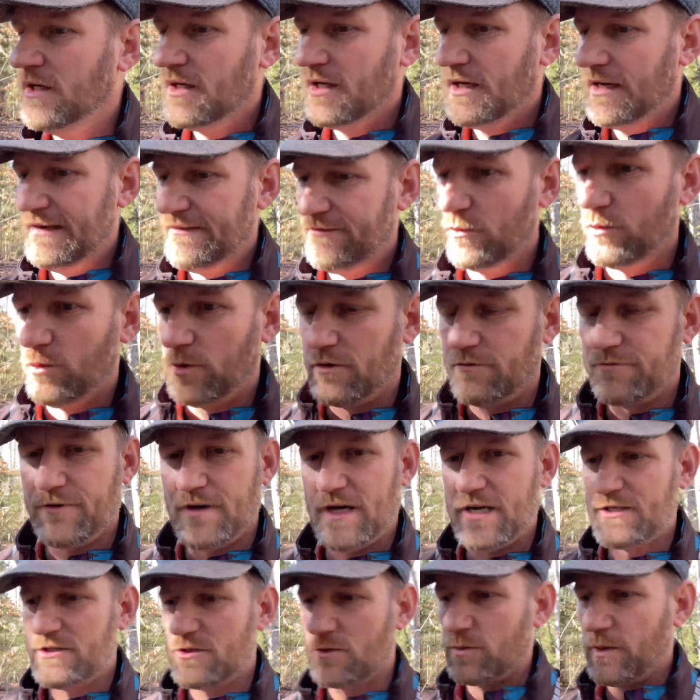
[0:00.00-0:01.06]
If you want to
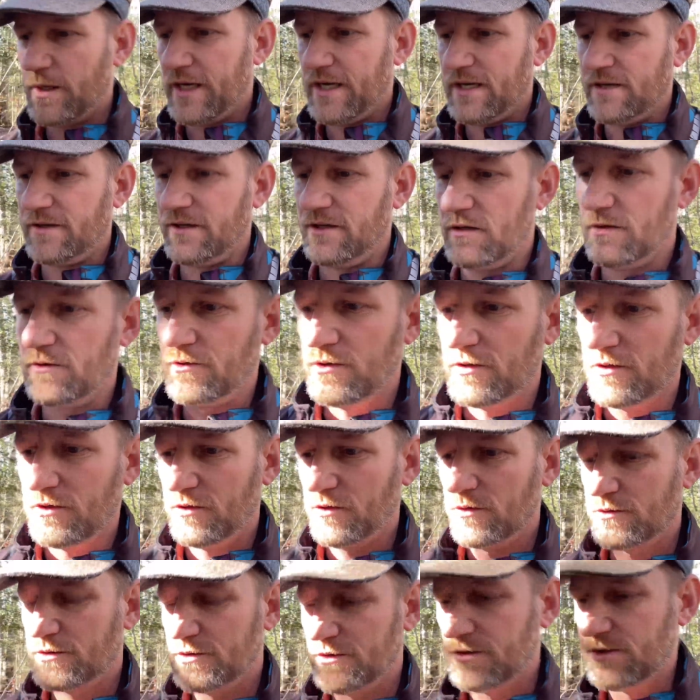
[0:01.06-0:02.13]
find your way out here, you can
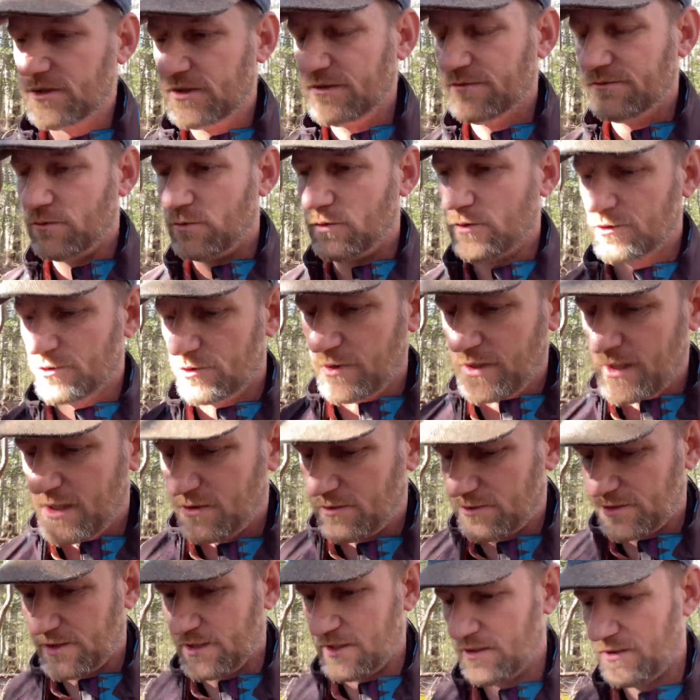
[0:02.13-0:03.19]
go to the Civil War
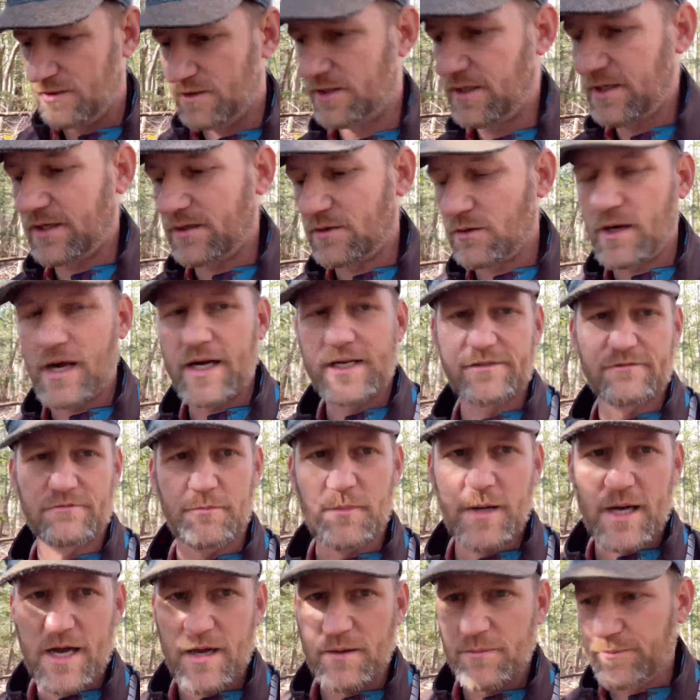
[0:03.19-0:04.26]
Trails interactive
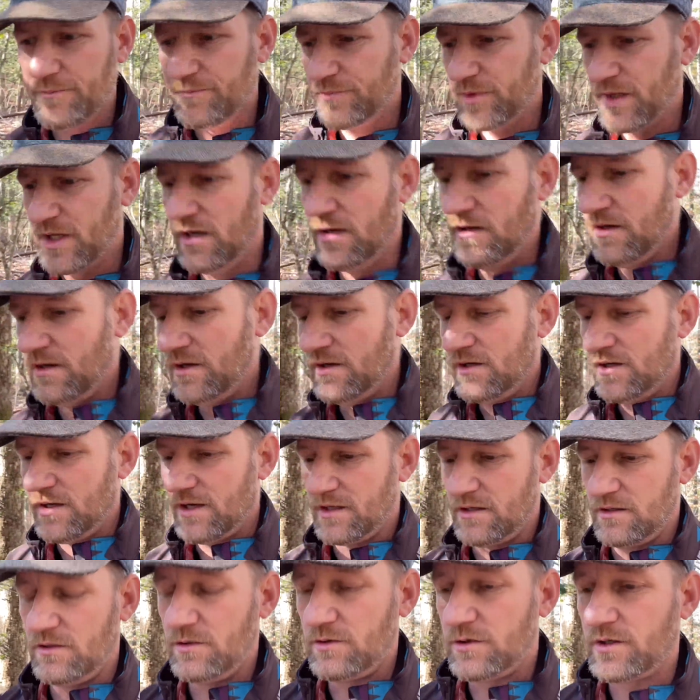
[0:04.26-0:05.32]
map and
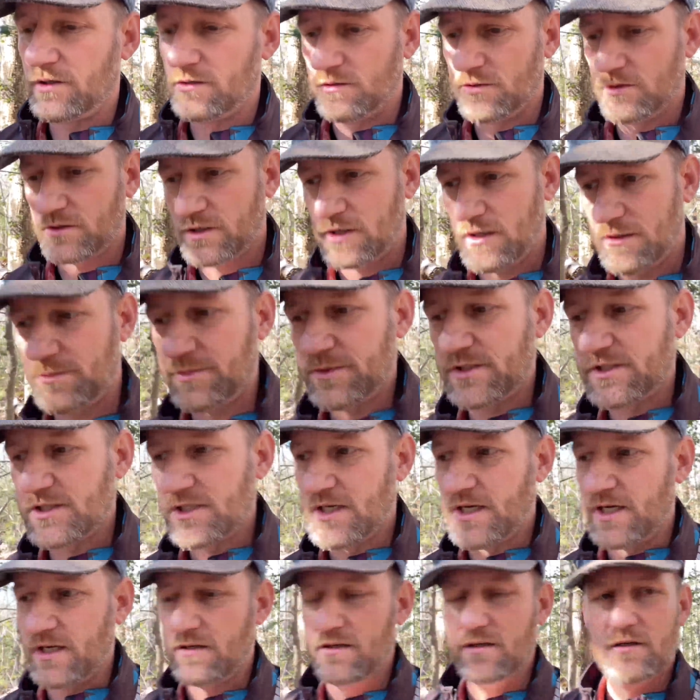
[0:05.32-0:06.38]
you can look up the
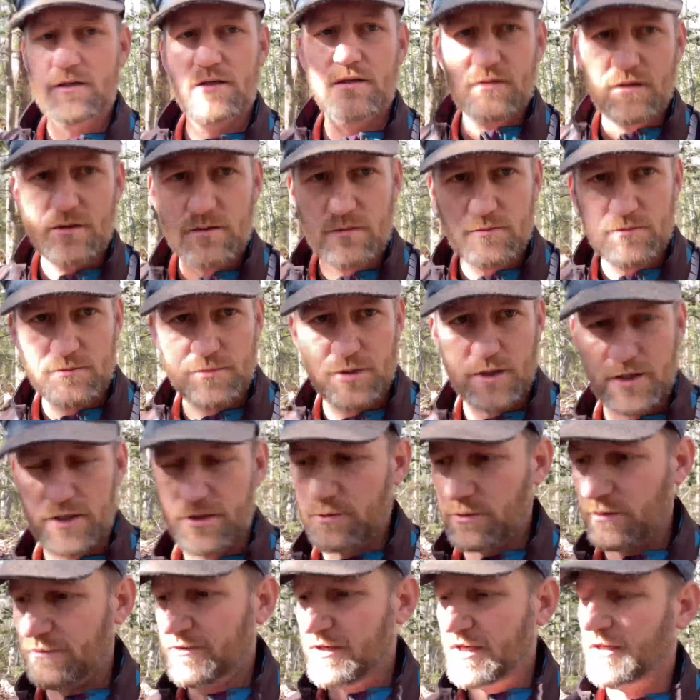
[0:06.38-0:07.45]
sign Bloody
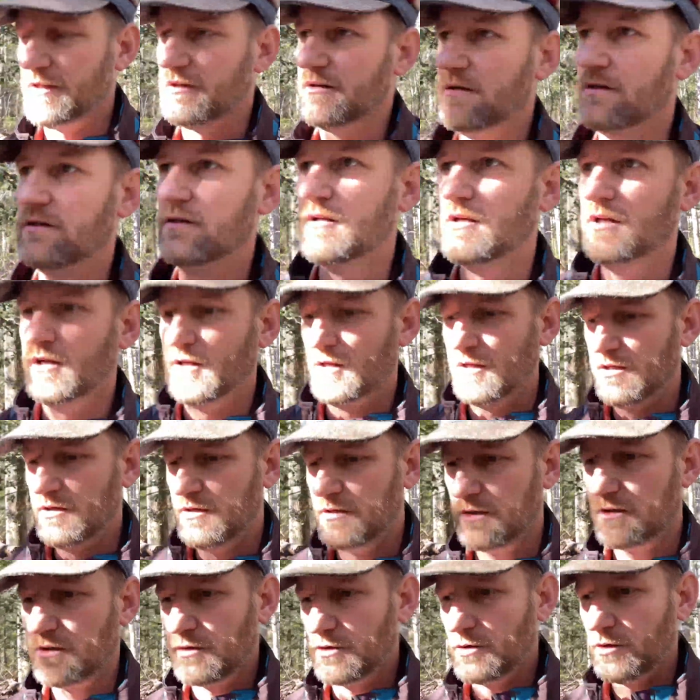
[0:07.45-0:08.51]
Ravine.
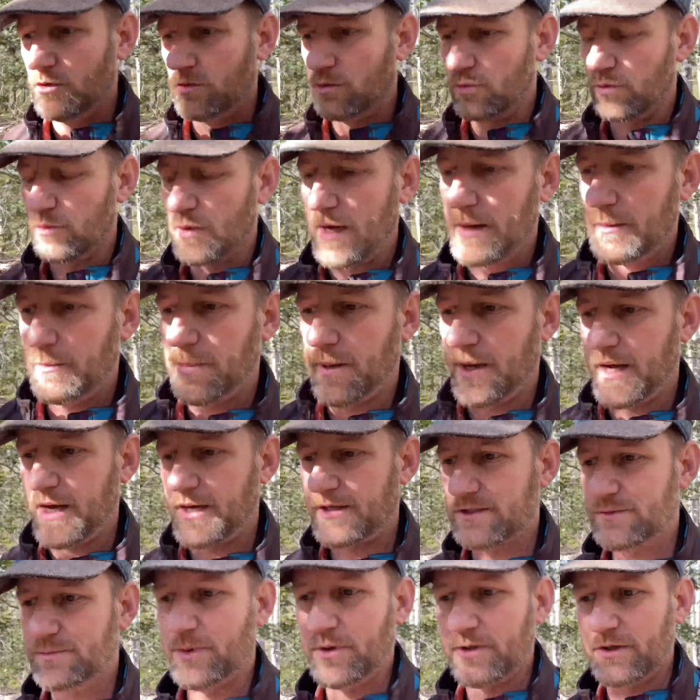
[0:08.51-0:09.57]
Go right
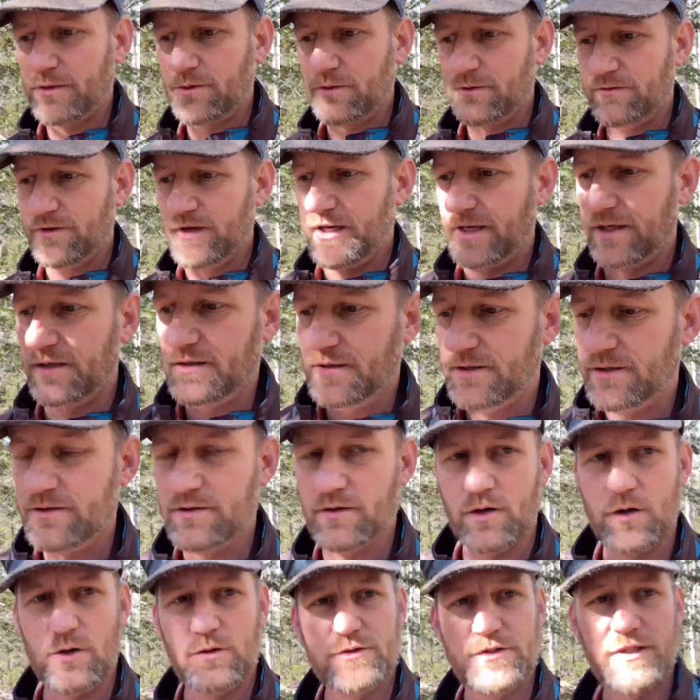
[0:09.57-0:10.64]
past Bloody Ravine. The
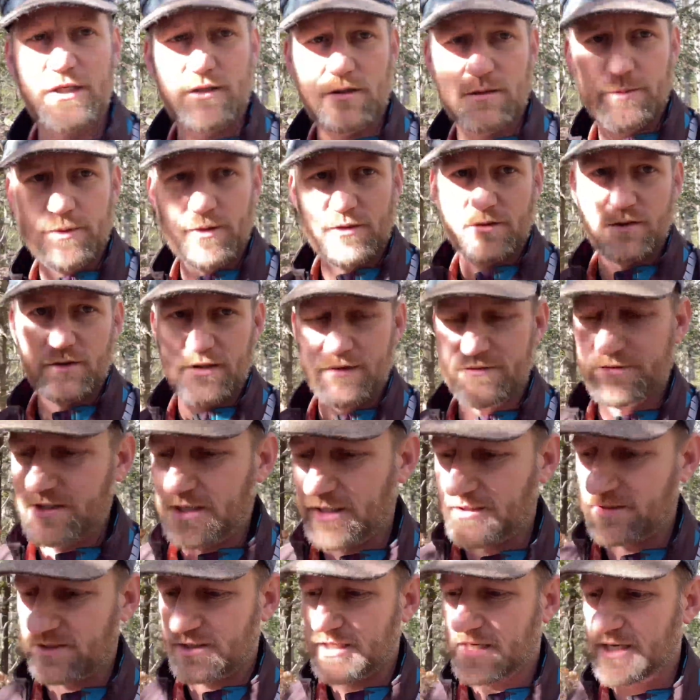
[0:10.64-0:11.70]
hotel will be on the
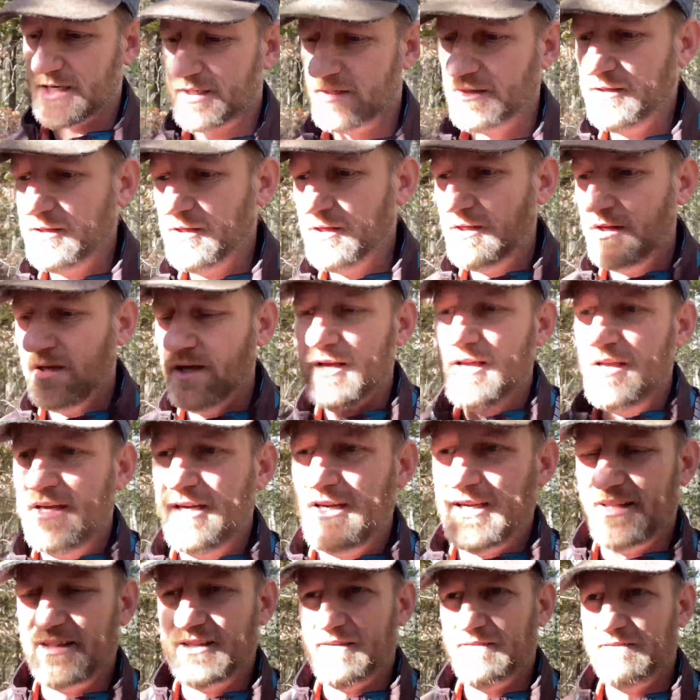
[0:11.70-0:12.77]
left-hand side.
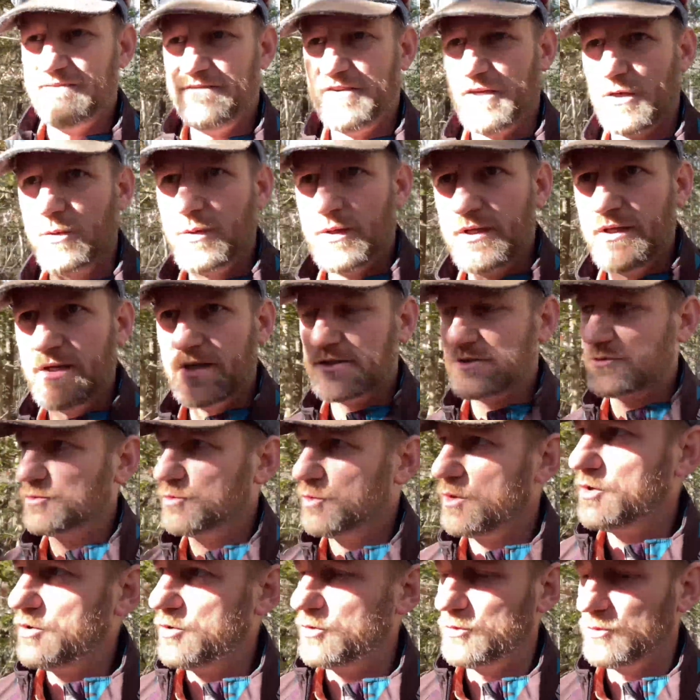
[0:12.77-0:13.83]
And that very next
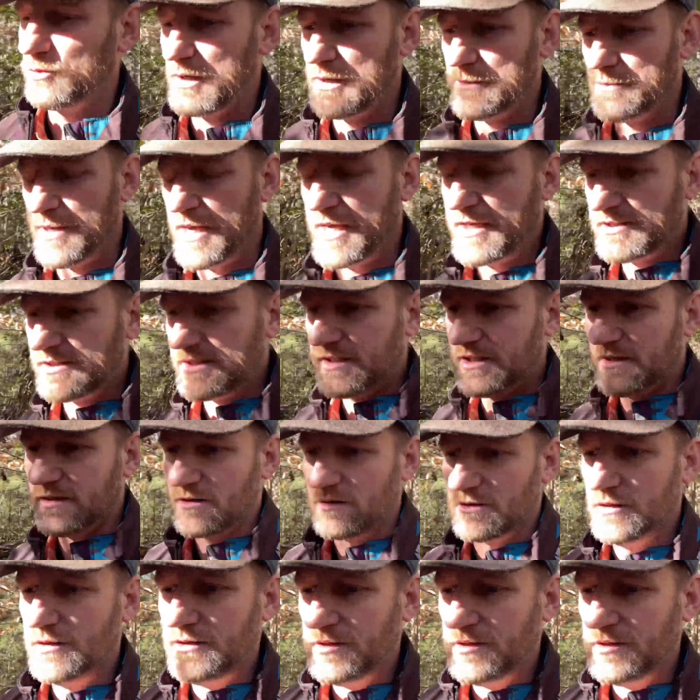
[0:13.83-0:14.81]
road, right past there,